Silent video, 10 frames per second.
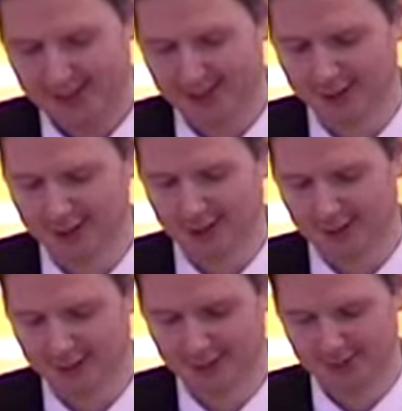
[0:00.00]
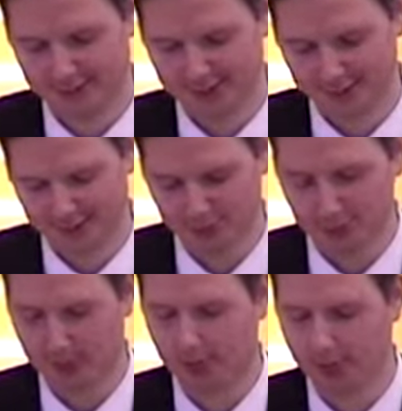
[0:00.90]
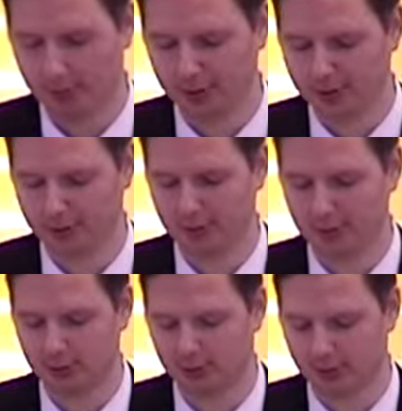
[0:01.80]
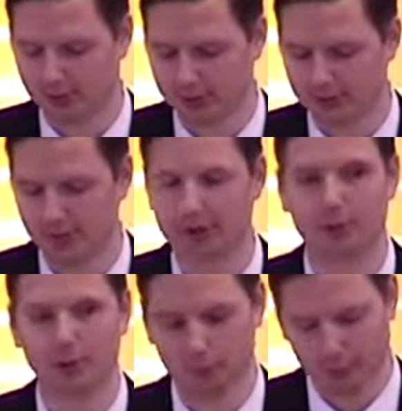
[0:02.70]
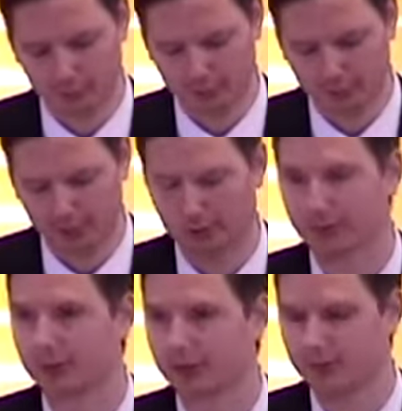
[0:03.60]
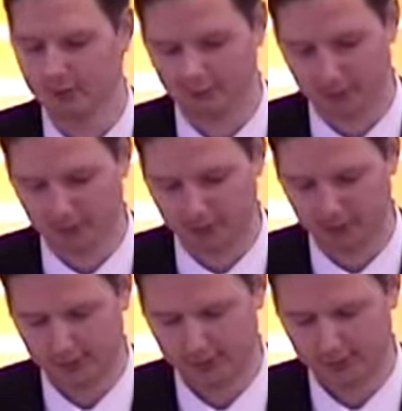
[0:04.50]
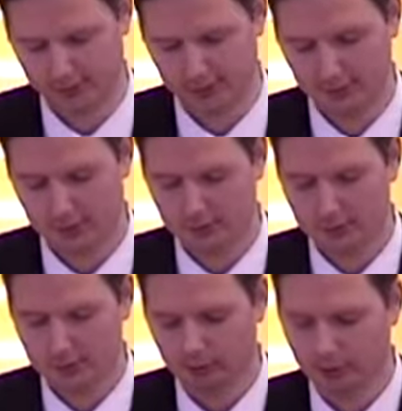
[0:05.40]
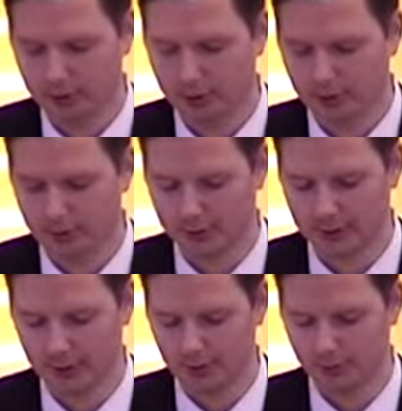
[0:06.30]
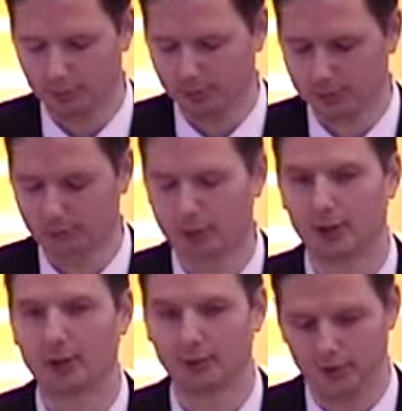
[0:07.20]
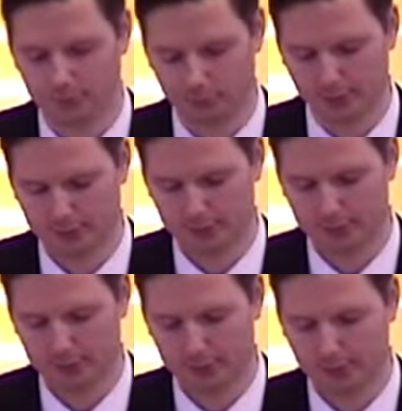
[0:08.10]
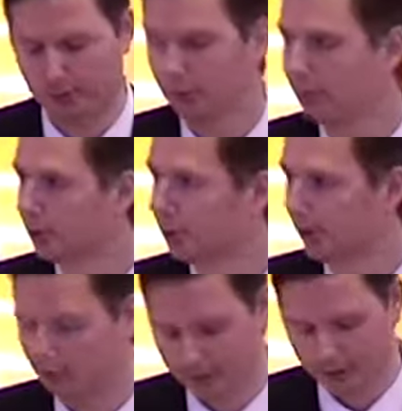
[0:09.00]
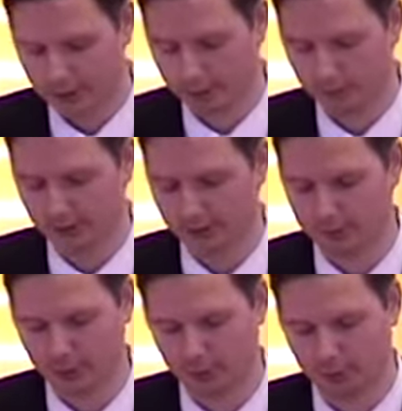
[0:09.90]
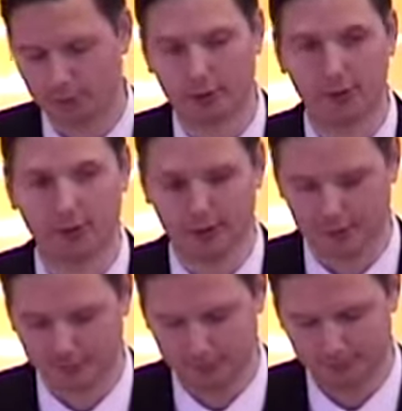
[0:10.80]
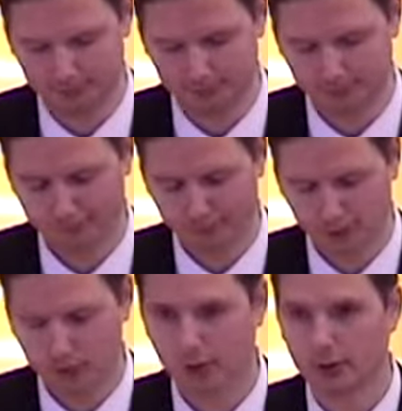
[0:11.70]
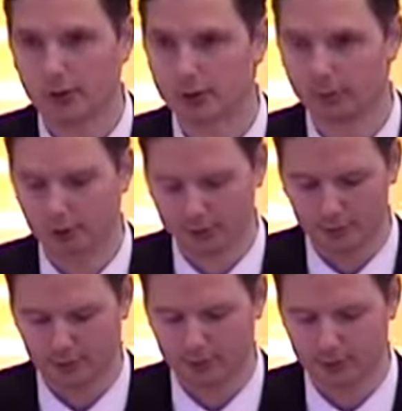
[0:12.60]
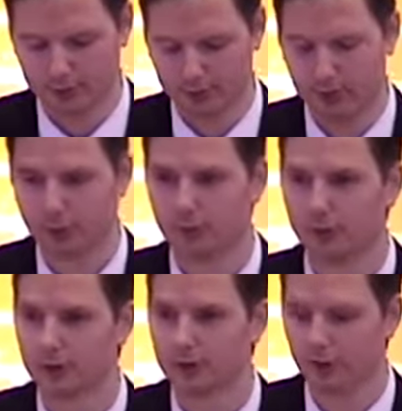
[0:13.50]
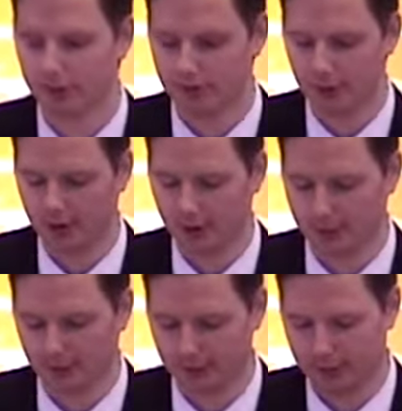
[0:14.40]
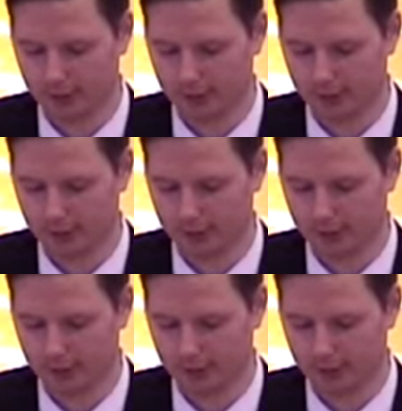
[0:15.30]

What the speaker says: I like that. This is where Paul begins 1 Corinthians. He talks about what love doesn't look like. We can try to understand what needs to be cut away from us in order to allow genuine love to take root in our lives. And so Paul tells us, first, love is not envious.